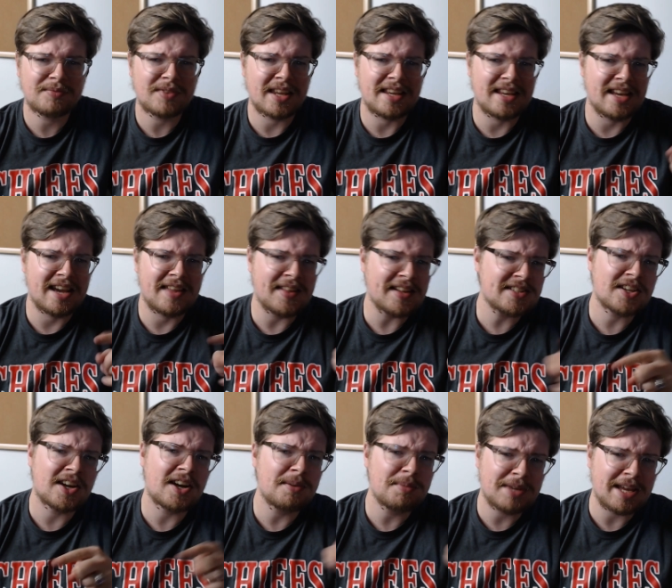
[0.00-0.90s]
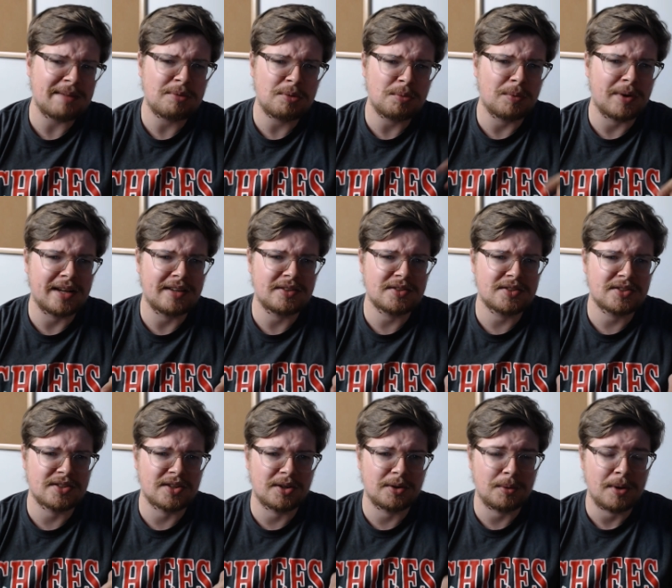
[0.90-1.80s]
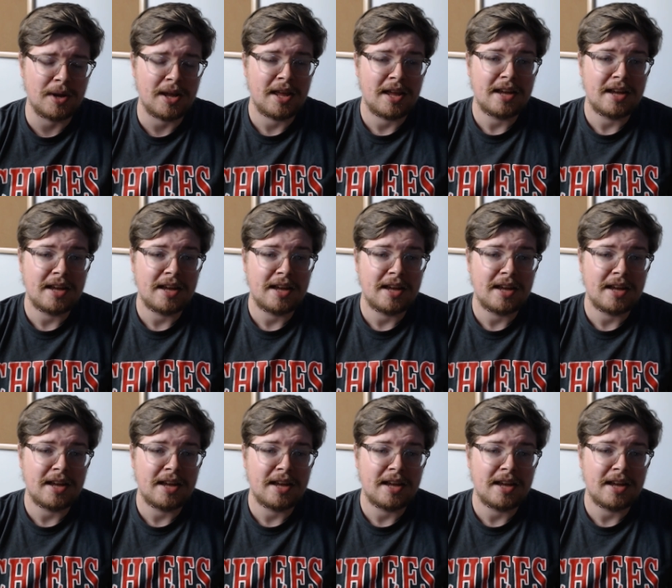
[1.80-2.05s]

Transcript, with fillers: Yeah, that time came and went, so